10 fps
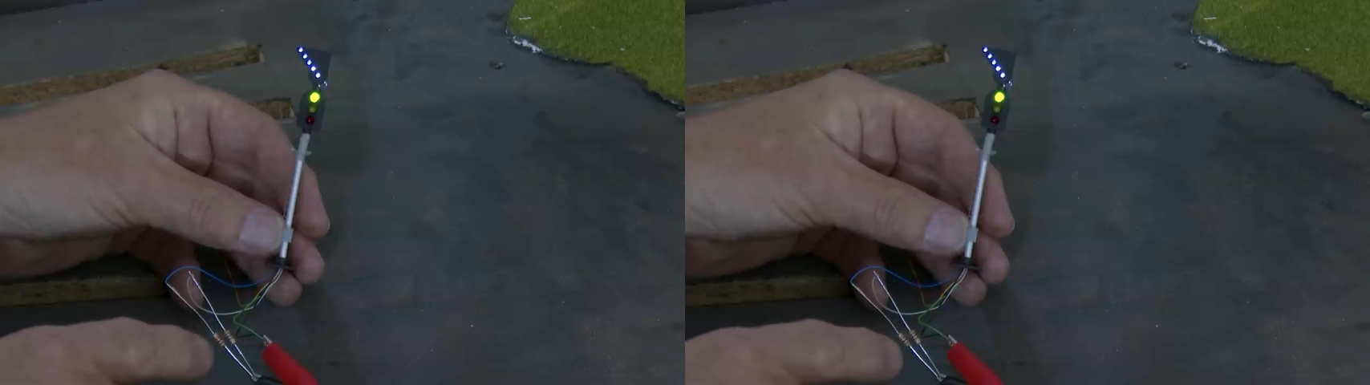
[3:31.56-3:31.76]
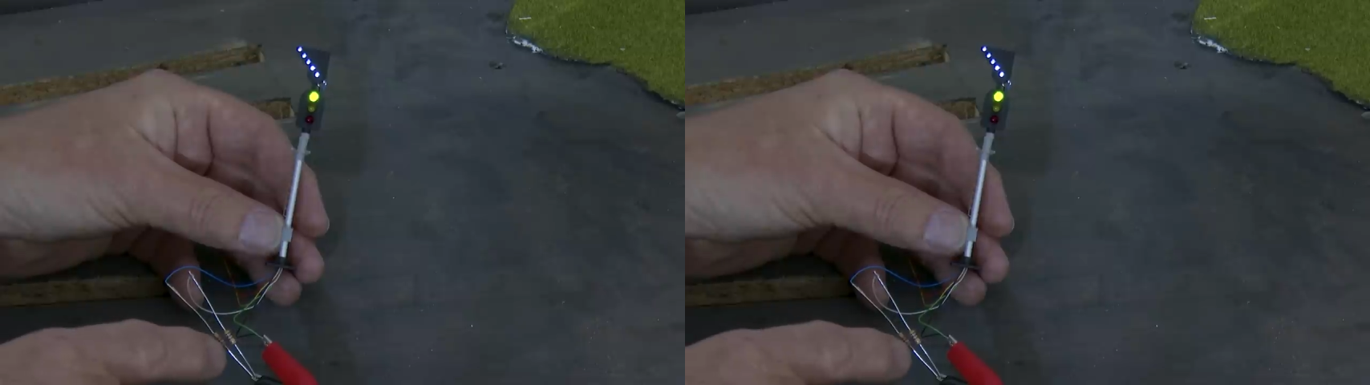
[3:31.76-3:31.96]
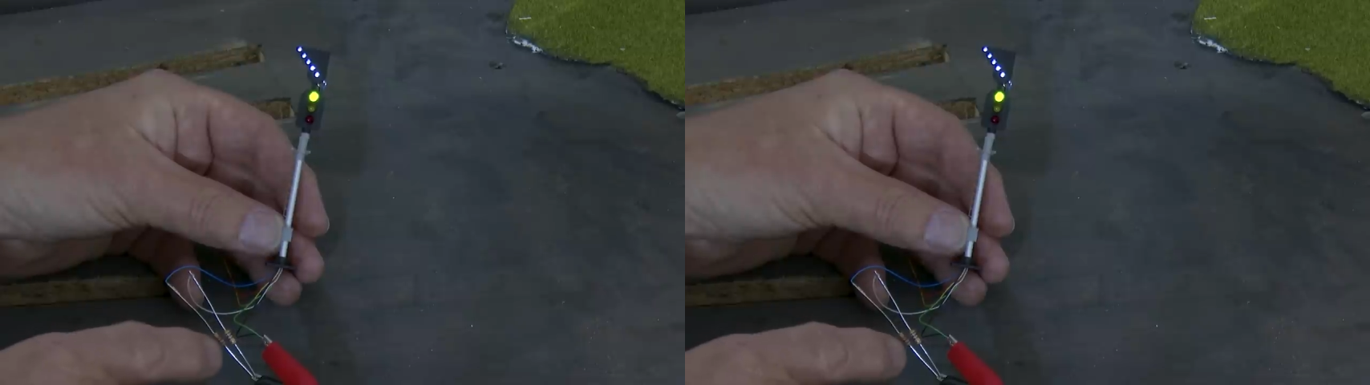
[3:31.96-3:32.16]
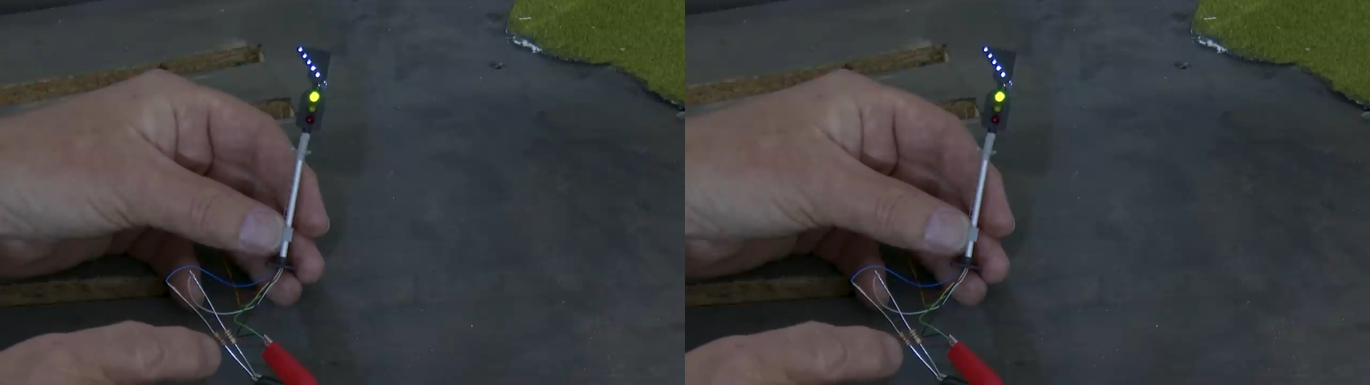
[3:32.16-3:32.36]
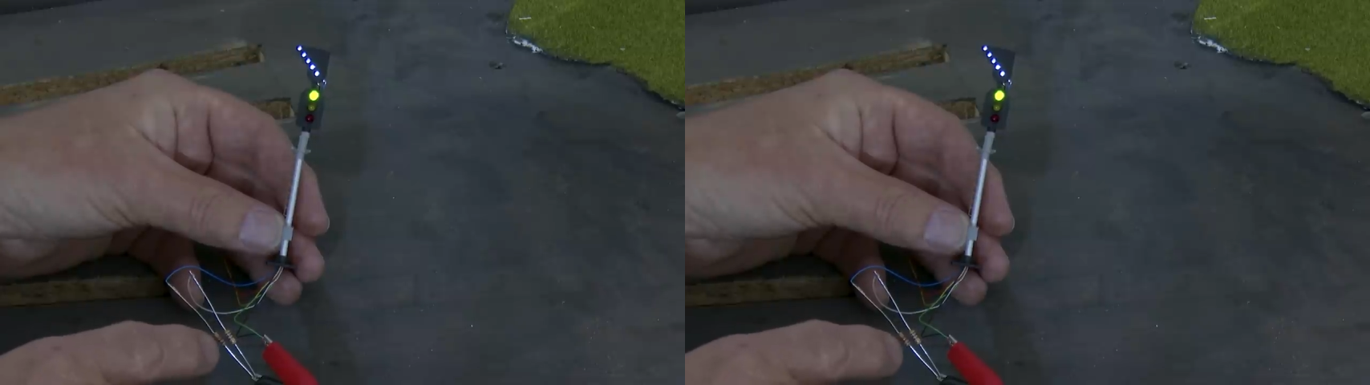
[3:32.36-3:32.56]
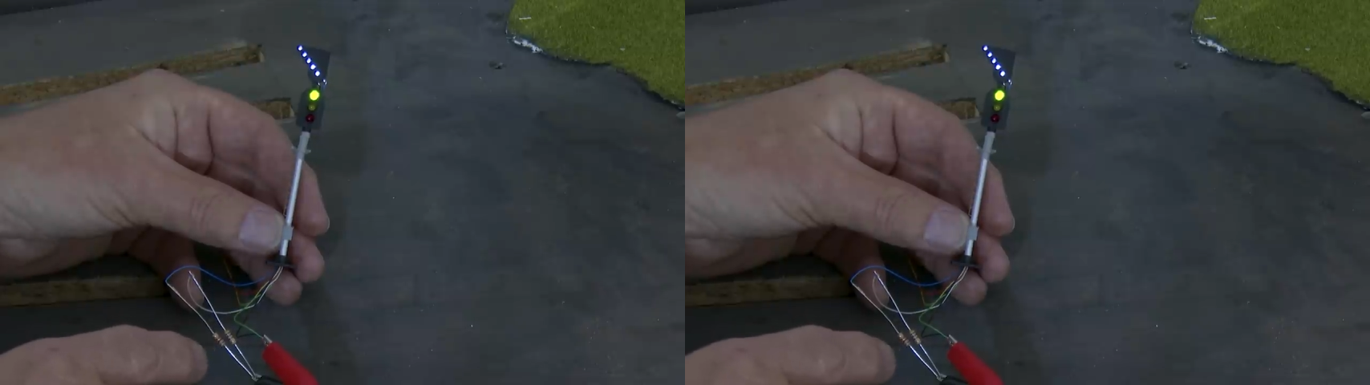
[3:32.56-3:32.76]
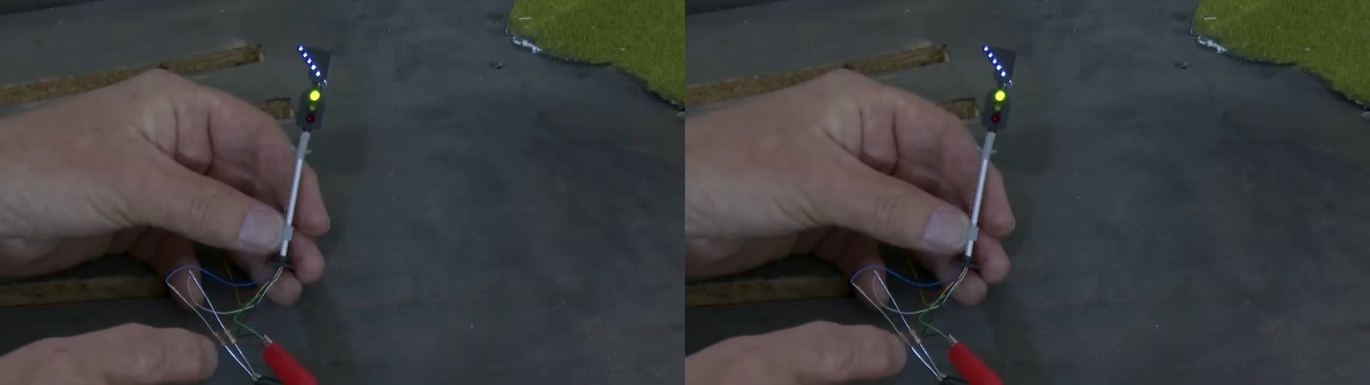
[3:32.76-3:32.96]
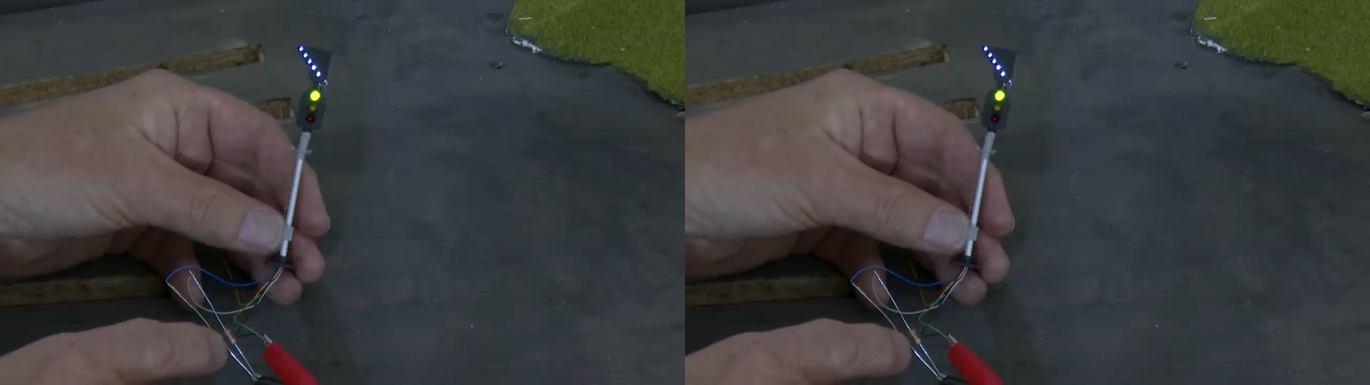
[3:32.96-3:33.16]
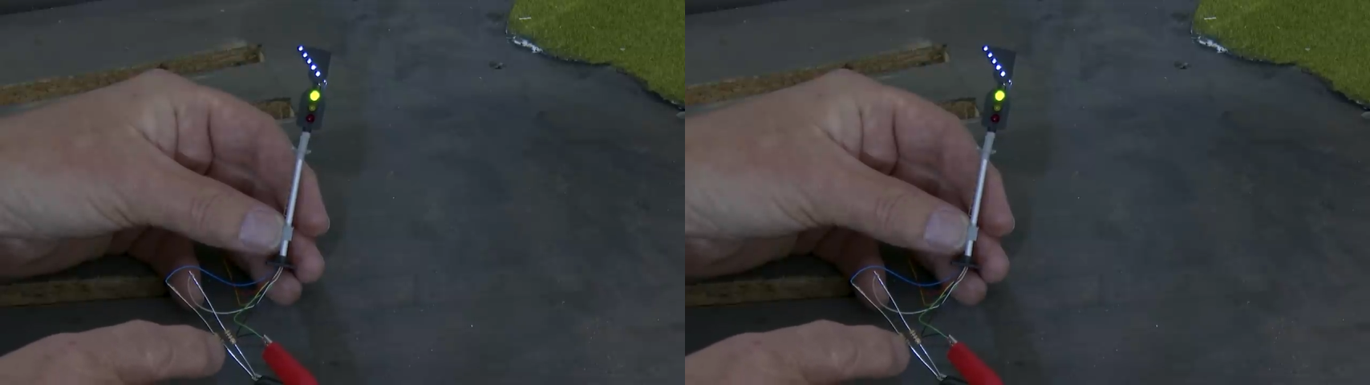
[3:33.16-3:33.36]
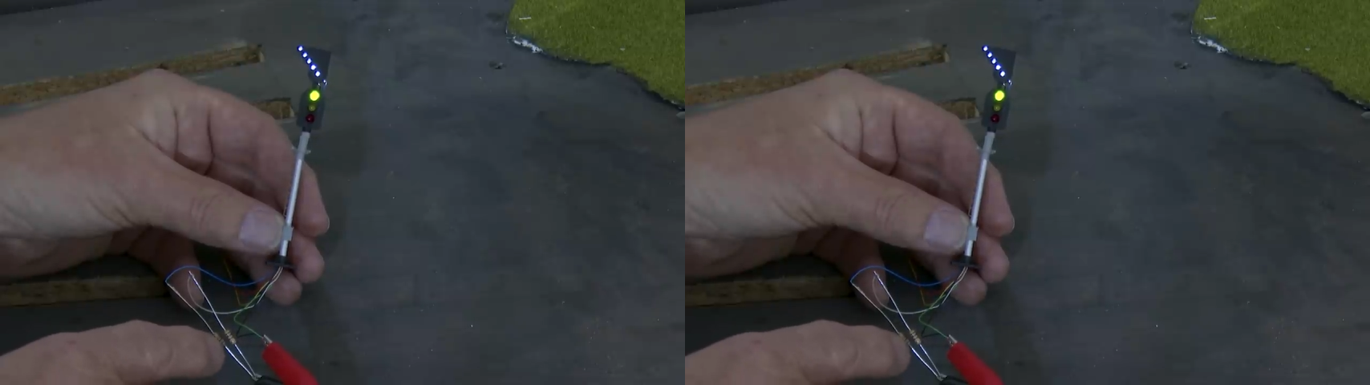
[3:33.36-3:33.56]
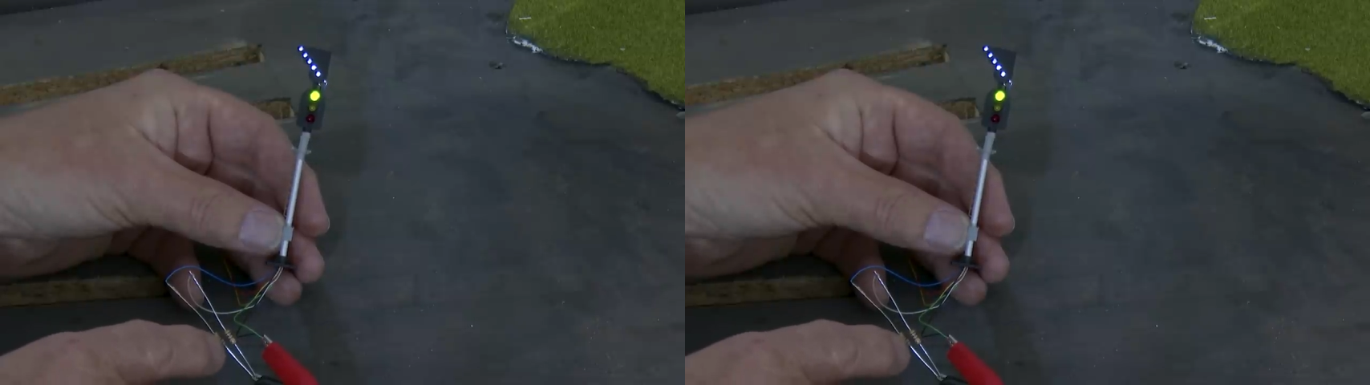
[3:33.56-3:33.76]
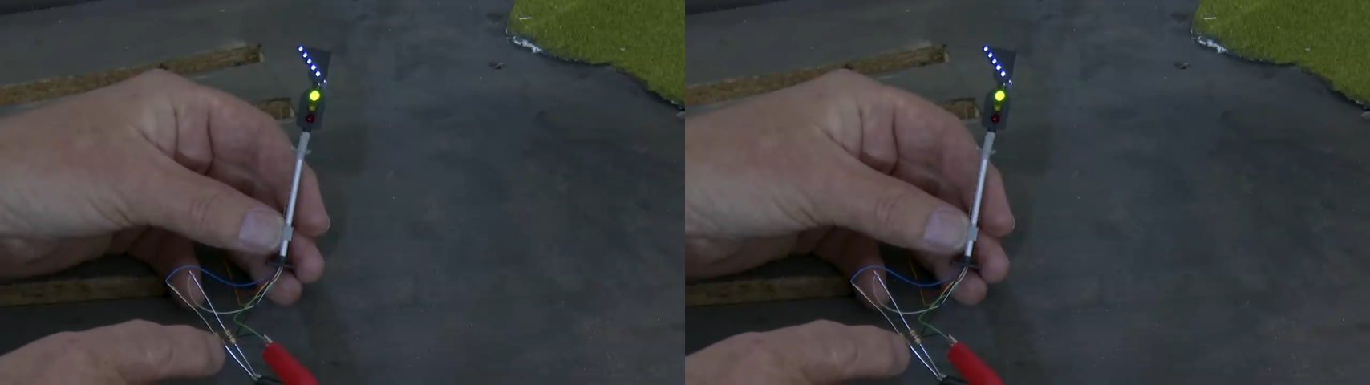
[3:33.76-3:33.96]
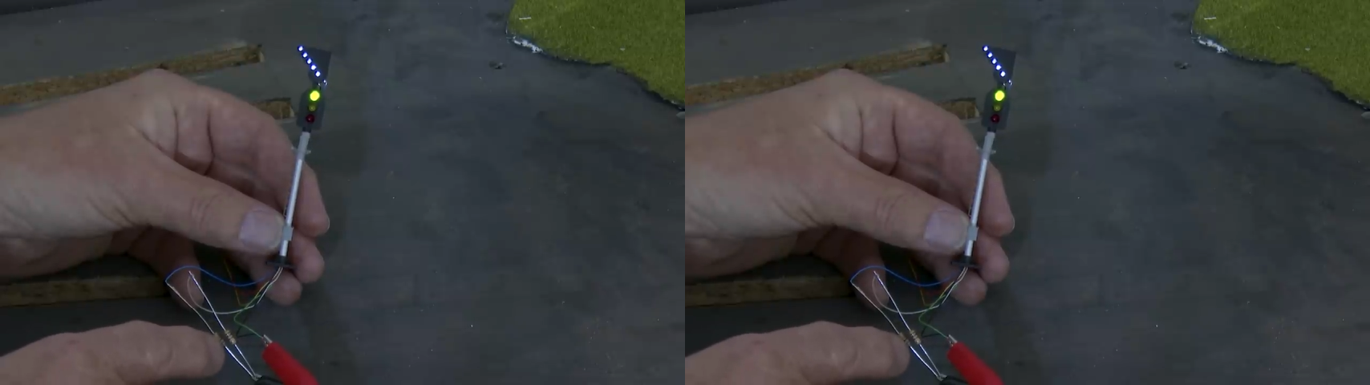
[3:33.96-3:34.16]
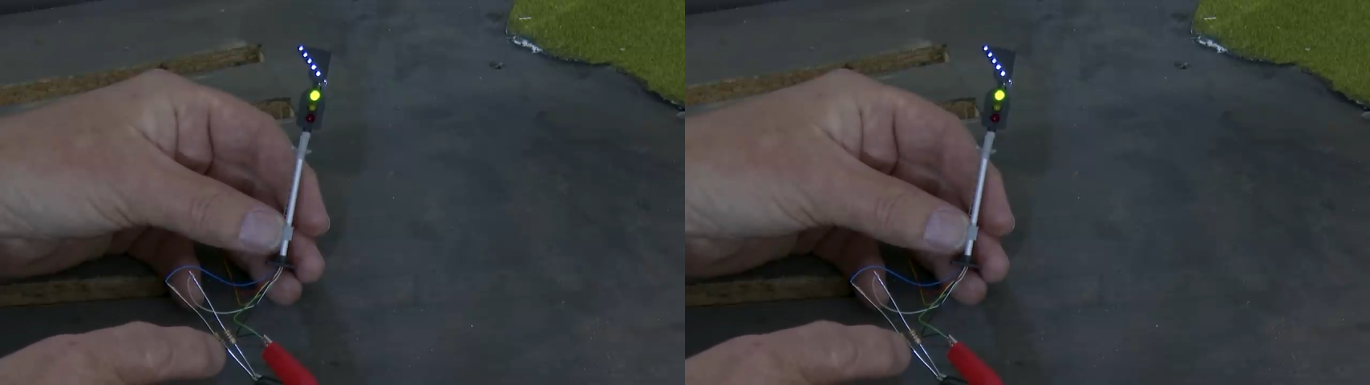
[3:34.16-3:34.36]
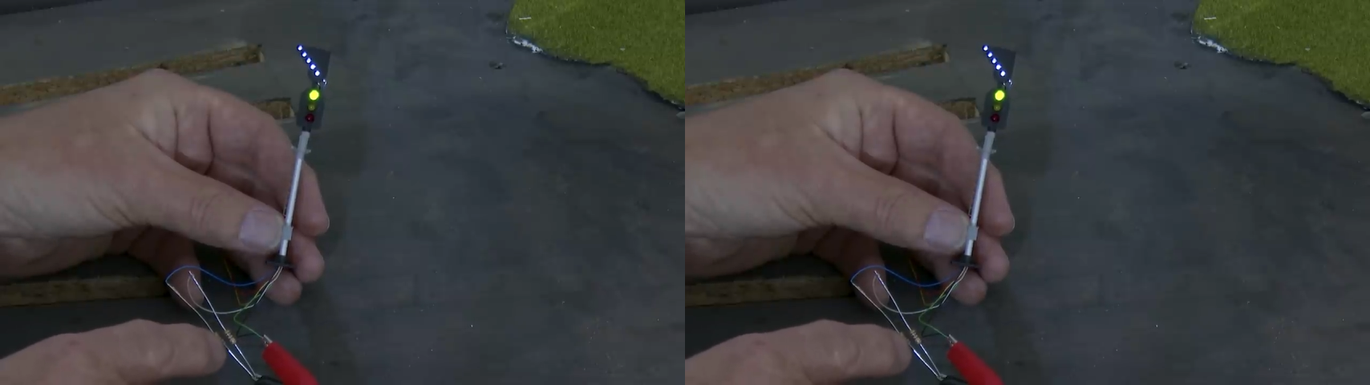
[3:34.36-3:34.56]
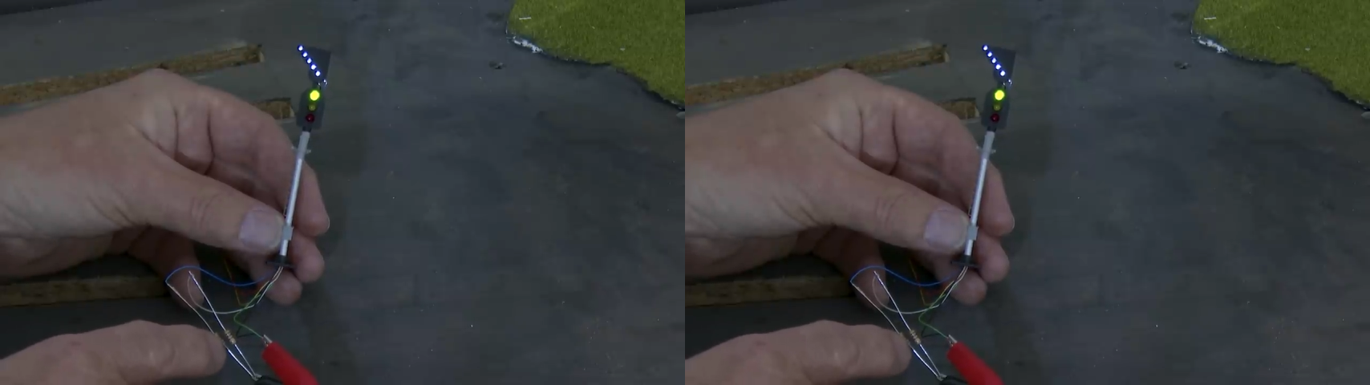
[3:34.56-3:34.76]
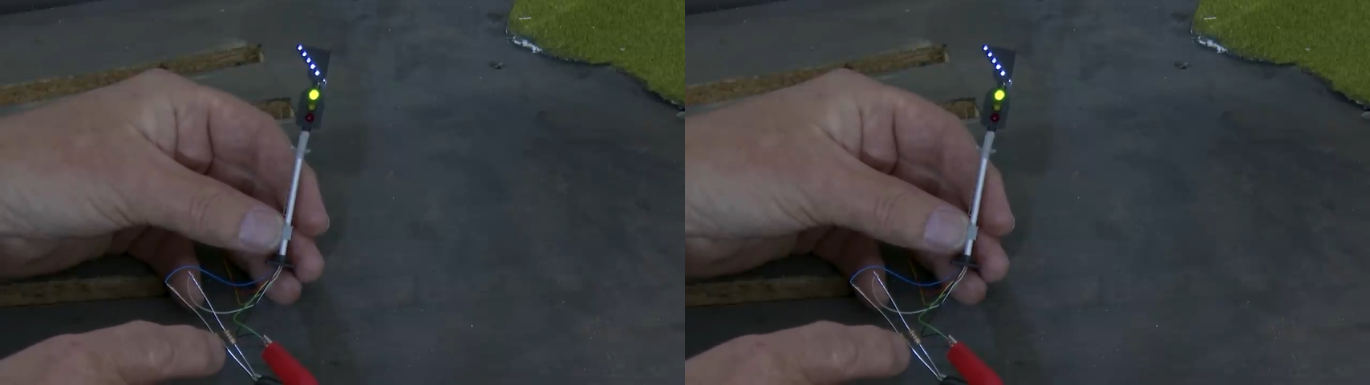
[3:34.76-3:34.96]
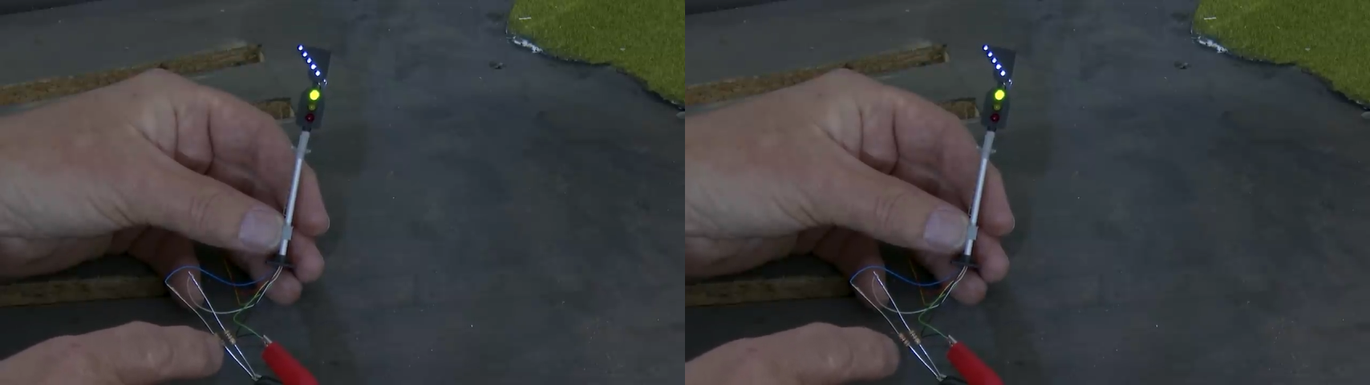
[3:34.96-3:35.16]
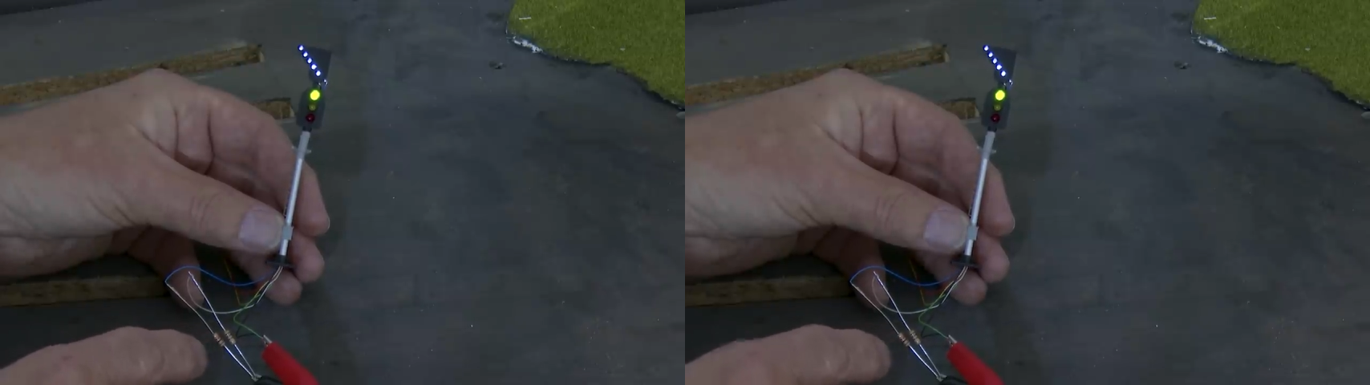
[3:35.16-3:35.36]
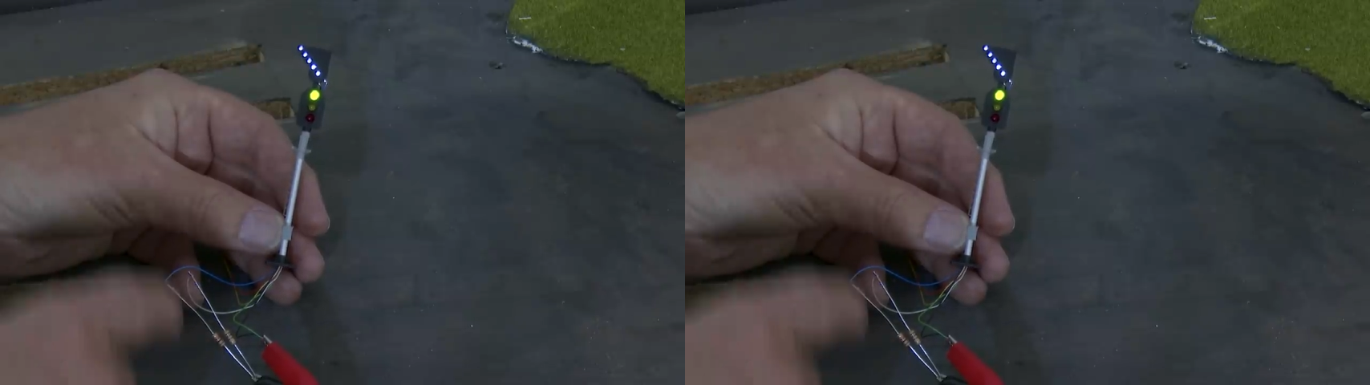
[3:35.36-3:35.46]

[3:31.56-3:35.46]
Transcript: Nobody's mouth can be seen.